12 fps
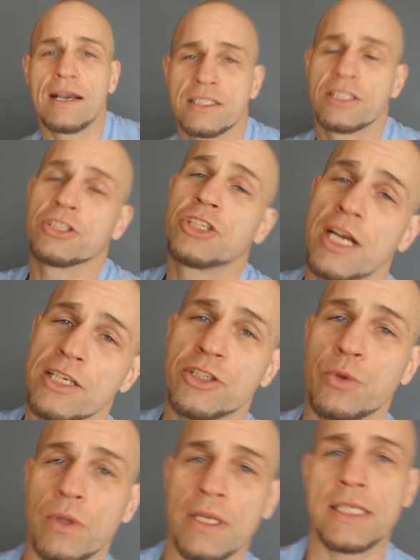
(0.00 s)
I
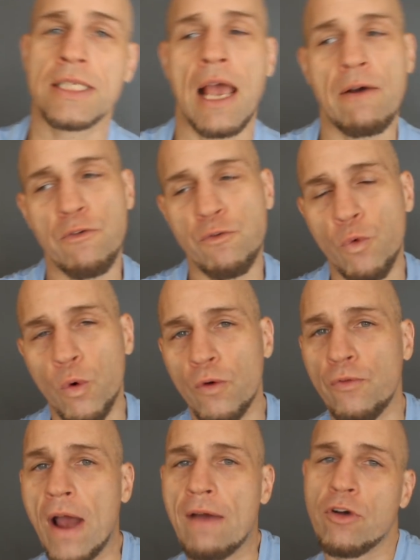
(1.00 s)
suggest you at least have 4 or
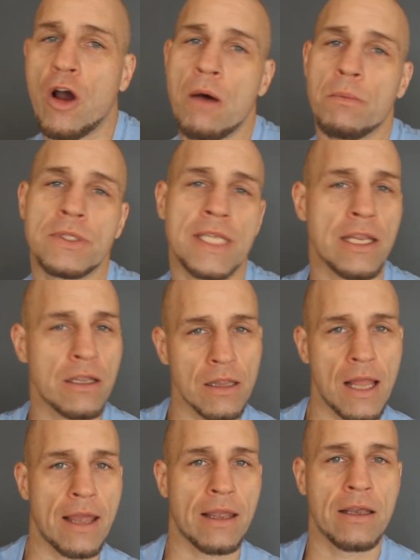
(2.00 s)
5 combos that you
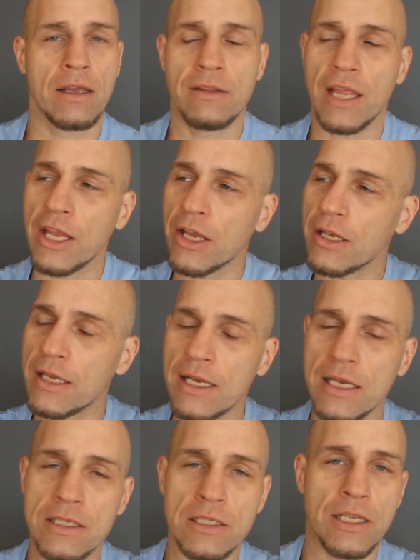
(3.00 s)
like that you can
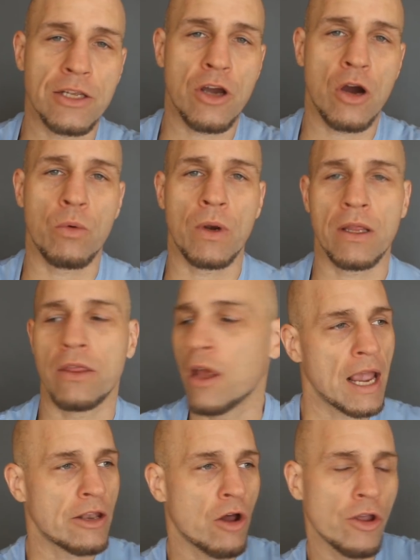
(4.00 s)
easily go with.
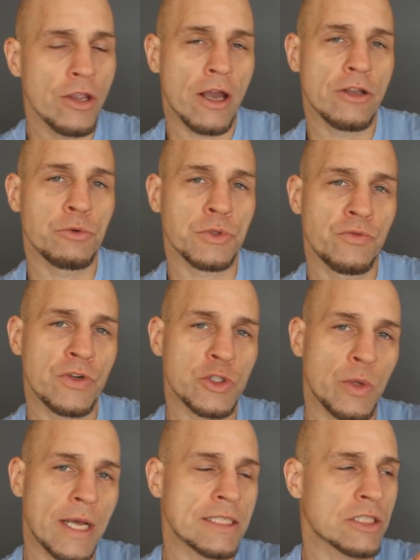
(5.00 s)
And all you gotta do is
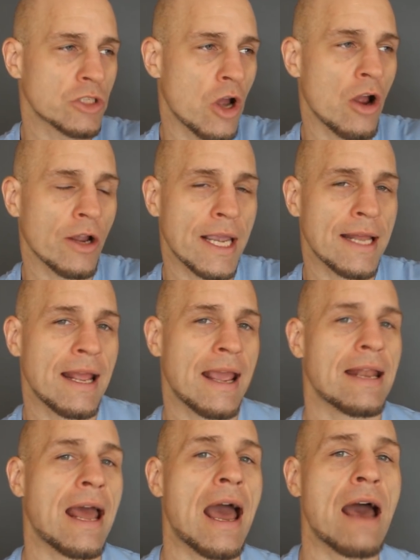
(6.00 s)
visualize a target
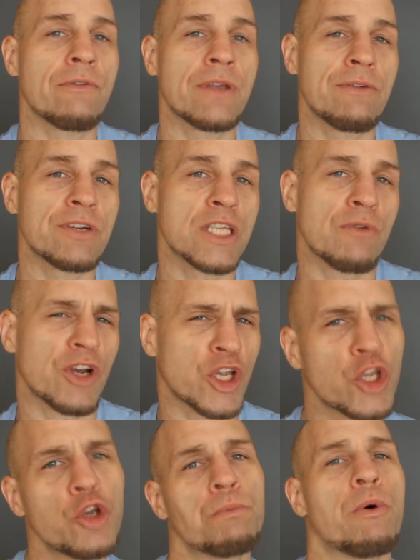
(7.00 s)
and give yourself a
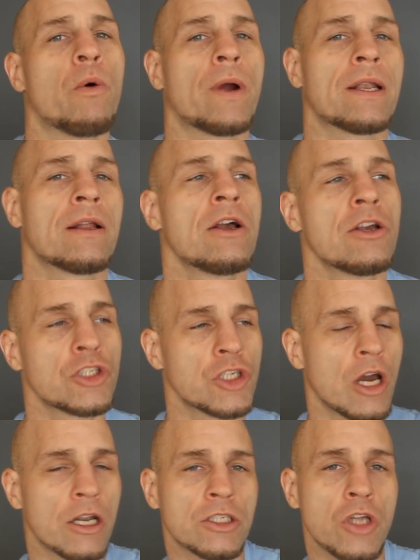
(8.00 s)
cue point. So
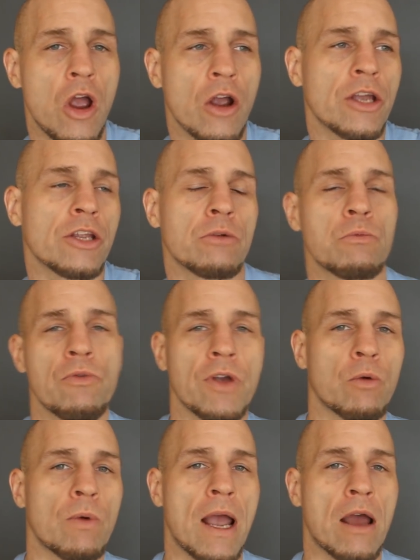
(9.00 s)
you got a target, you're moving
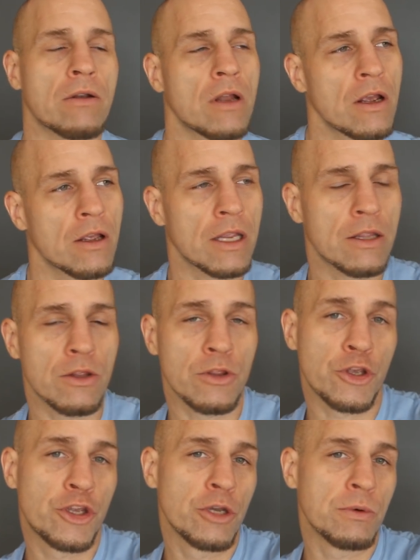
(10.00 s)
around, either
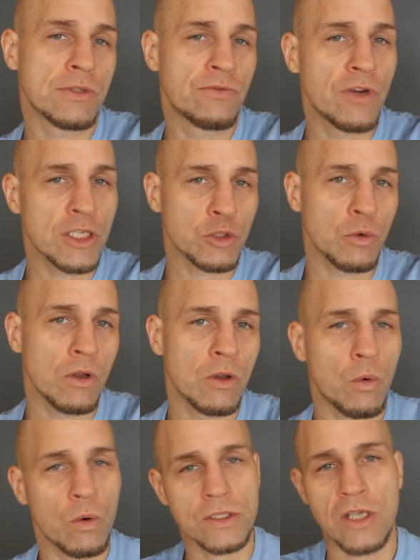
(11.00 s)
the cue is visual
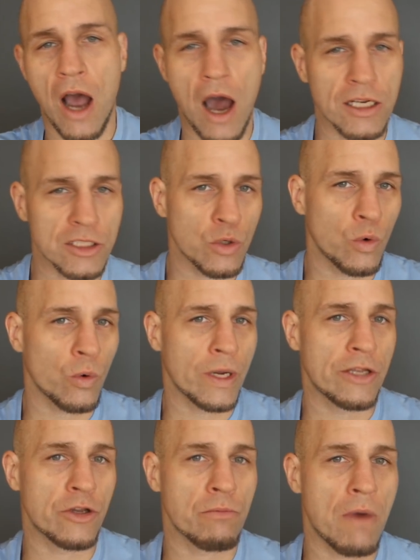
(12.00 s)
or it's
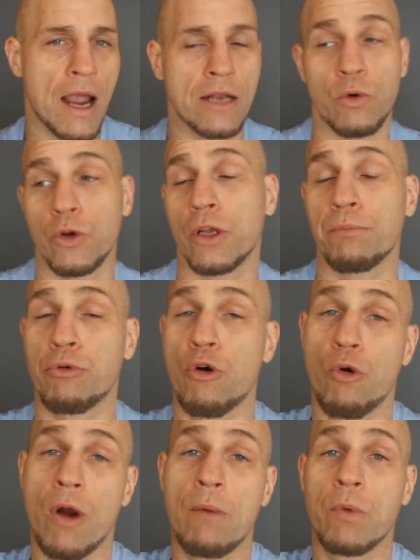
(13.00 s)
auditory in your mind, or you can
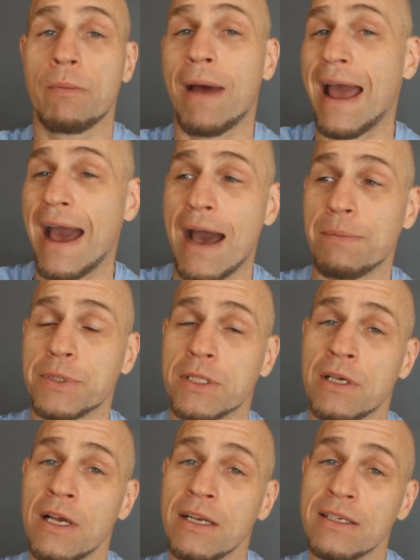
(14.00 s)
program one of my
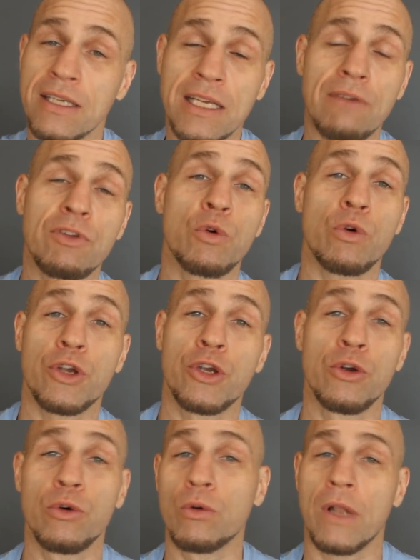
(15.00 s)
apps to give you a
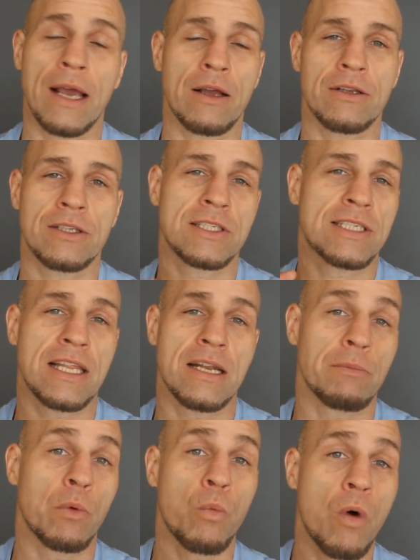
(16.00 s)
cue, like to say the
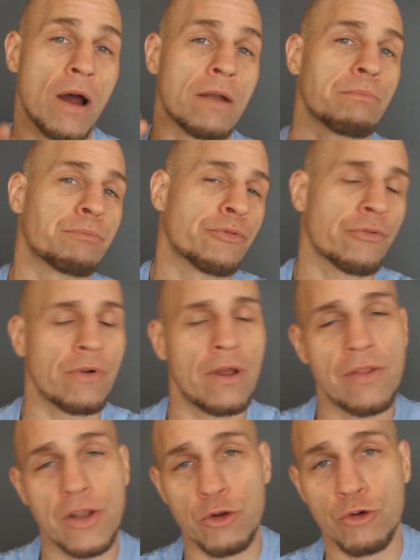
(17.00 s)
number 1,
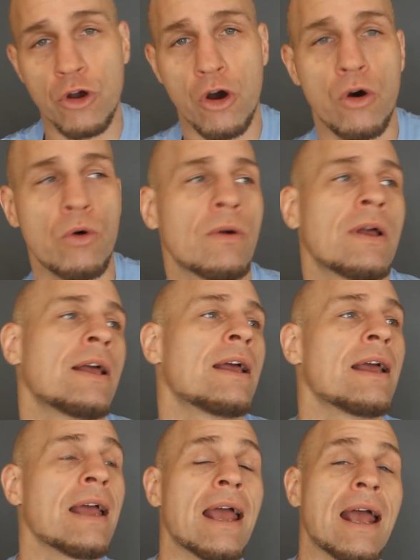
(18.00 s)
and then you go.
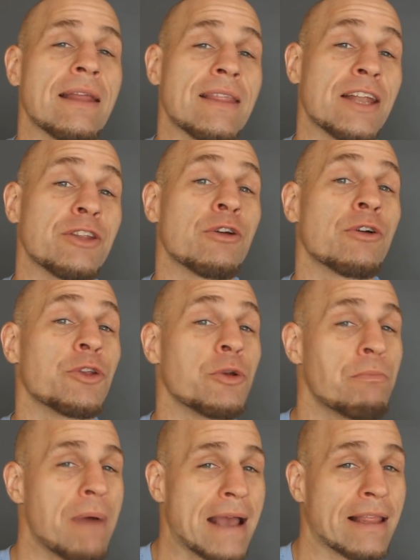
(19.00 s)
And then
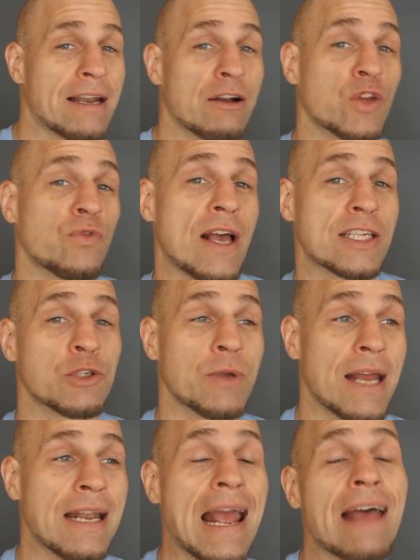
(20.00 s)
you bang that out as fast as you
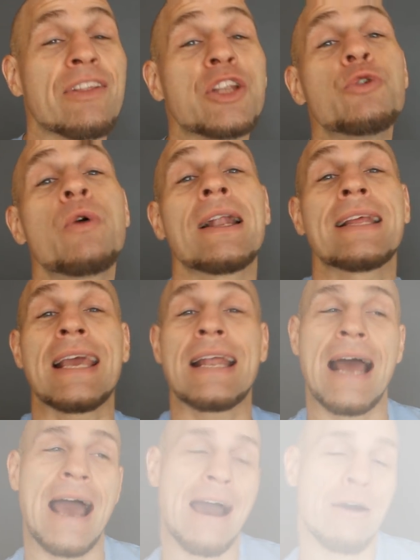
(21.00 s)
can, and then you gotta
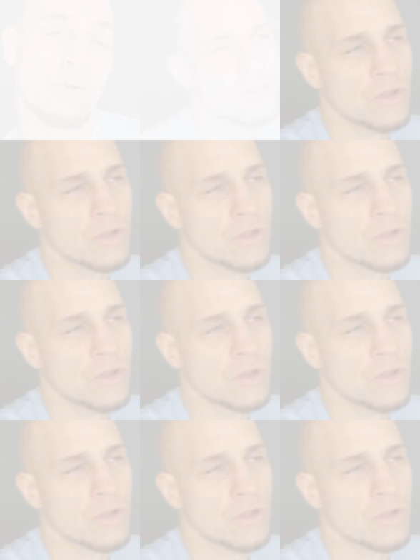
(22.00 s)
get out.